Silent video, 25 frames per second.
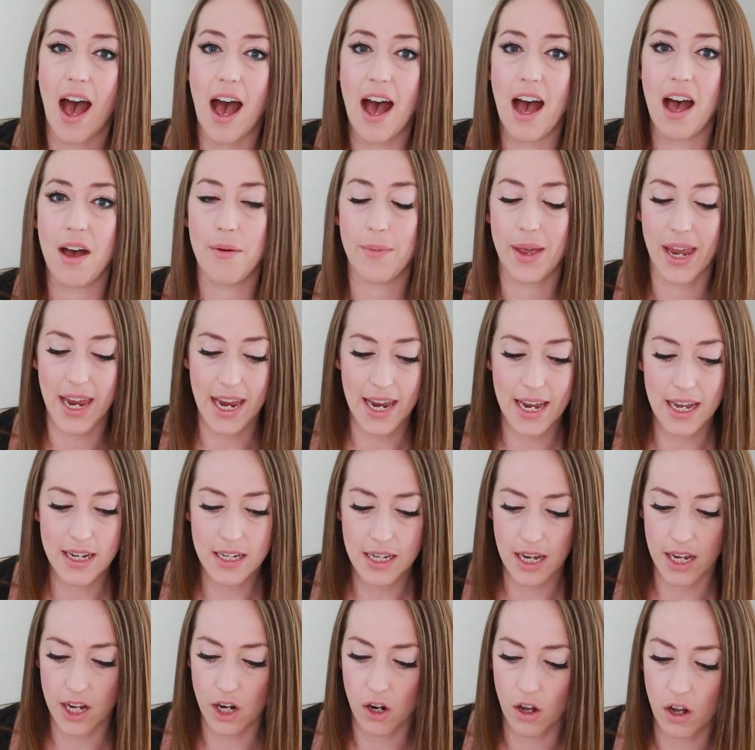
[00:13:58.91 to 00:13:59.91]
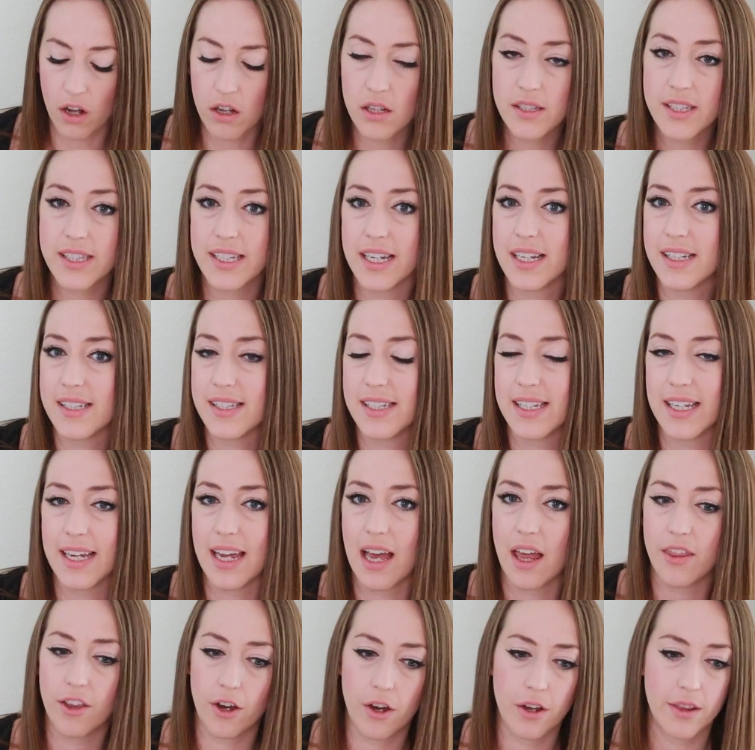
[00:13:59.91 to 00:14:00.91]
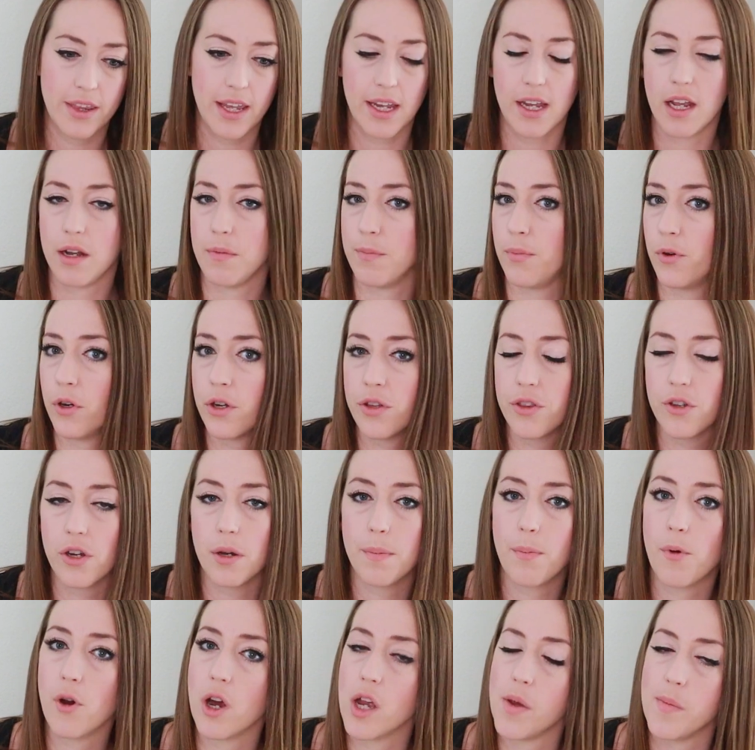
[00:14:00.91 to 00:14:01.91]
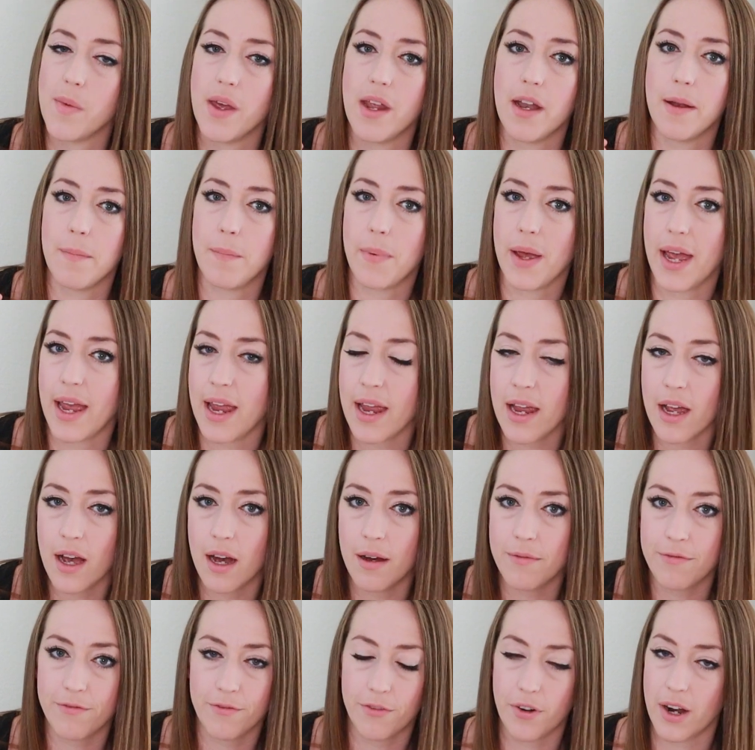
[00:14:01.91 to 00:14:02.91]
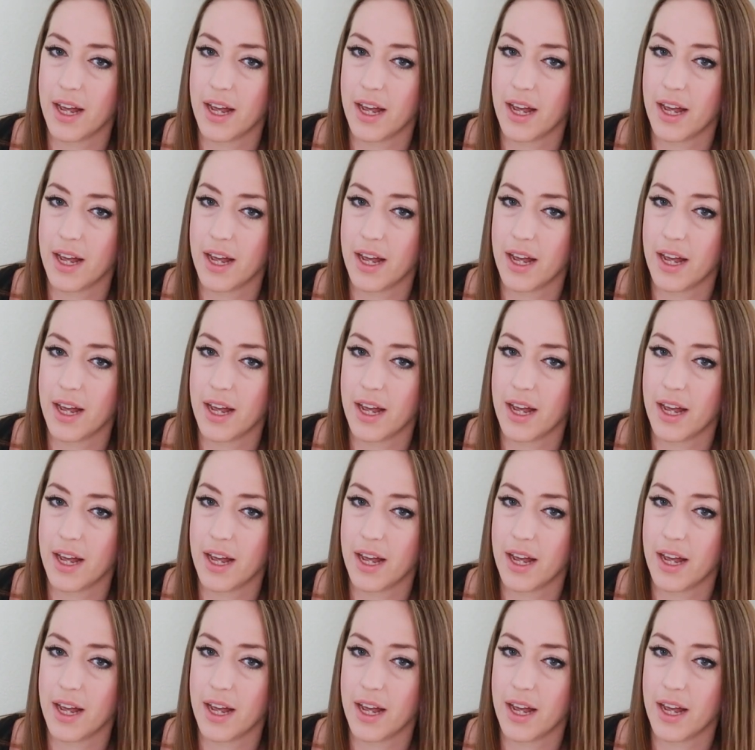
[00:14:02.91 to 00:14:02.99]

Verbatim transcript: And it all syncs together. They can book their appointment, pay up